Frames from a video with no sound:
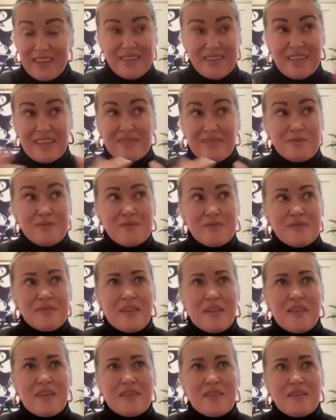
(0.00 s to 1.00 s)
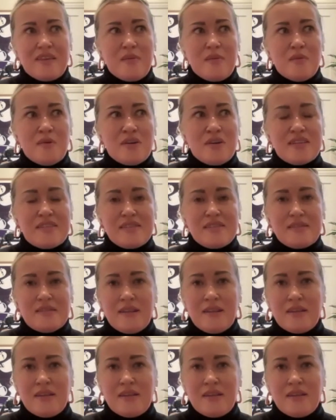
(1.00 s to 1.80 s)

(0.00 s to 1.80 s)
Like, I think the number is